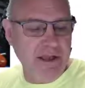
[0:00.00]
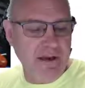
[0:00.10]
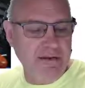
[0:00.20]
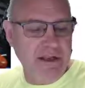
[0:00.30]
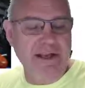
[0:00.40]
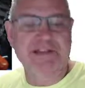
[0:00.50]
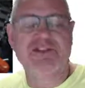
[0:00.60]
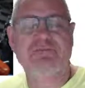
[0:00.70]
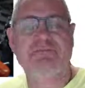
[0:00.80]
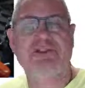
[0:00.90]
a
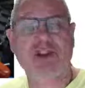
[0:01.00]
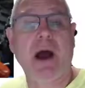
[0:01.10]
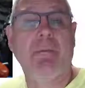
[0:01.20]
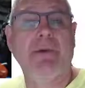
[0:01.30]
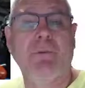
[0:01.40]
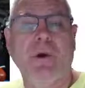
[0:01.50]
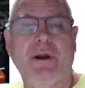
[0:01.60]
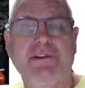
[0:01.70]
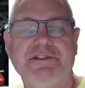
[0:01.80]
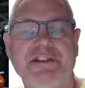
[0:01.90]
nice shop
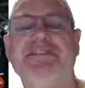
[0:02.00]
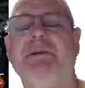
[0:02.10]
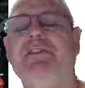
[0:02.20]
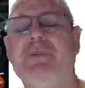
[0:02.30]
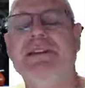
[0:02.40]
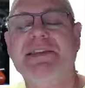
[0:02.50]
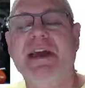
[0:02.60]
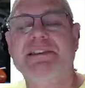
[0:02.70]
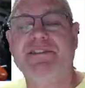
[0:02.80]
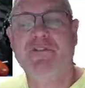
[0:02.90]
where it's just about the right
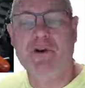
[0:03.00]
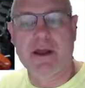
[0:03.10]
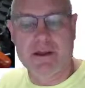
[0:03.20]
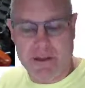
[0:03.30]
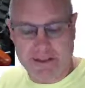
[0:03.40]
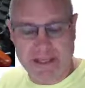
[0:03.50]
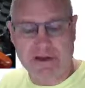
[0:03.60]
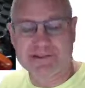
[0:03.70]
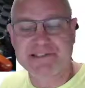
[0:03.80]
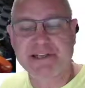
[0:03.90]
size for a
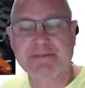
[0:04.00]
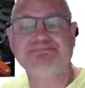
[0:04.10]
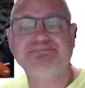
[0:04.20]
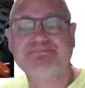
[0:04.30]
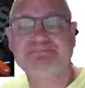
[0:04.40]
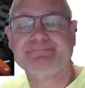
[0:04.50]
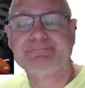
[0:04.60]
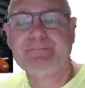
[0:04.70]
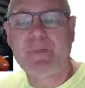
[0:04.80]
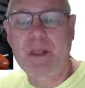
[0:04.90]
Lego city.
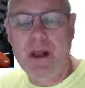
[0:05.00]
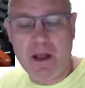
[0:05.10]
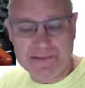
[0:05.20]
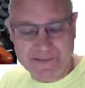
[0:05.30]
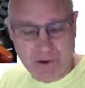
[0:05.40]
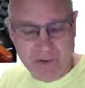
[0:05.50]
So